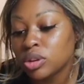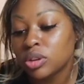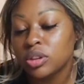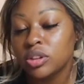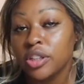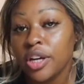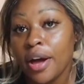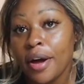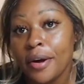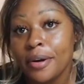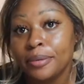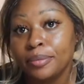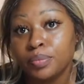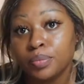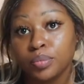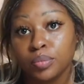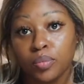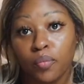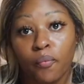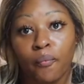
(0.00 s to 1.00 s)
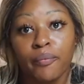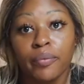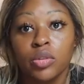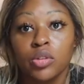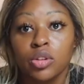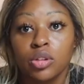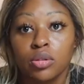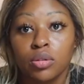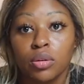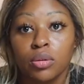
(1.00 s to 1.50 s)
So
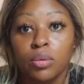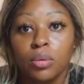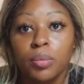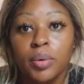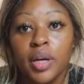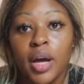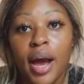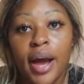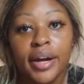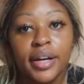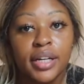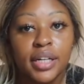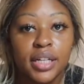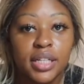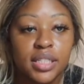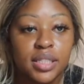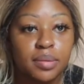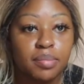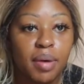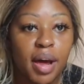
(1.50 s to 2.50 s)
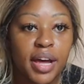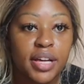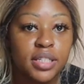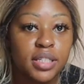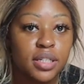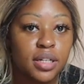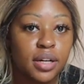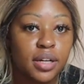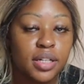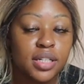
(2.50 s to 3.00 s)
we are gonna get some
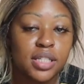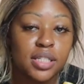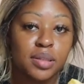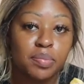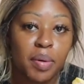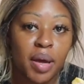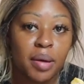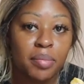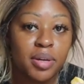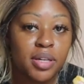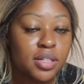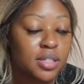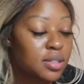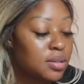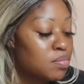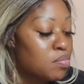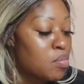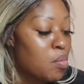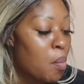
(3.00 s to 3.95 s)
icing on these babies,